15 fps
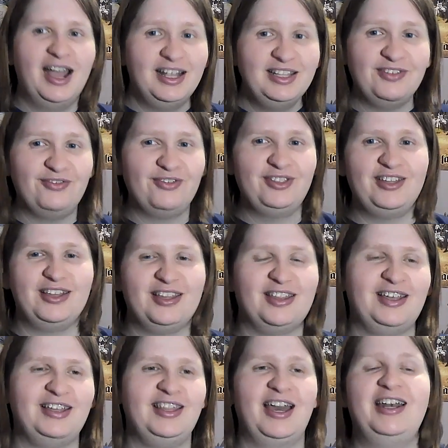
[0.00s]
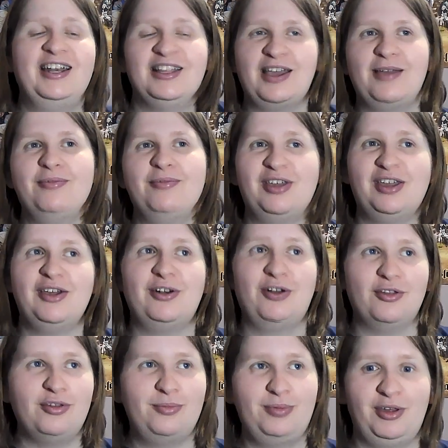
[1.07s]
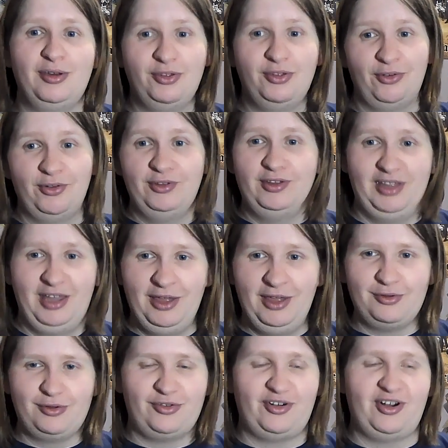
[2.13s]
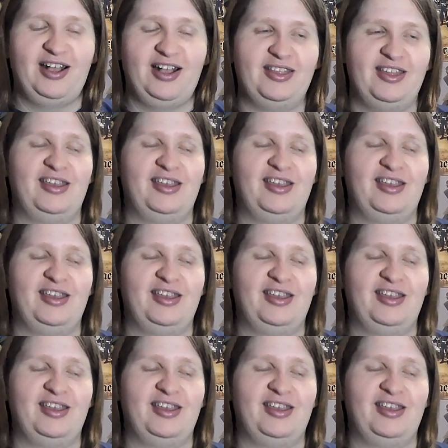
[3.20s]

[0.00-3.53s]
and different things like that. And at times he could also be useful to the other Straw Hats.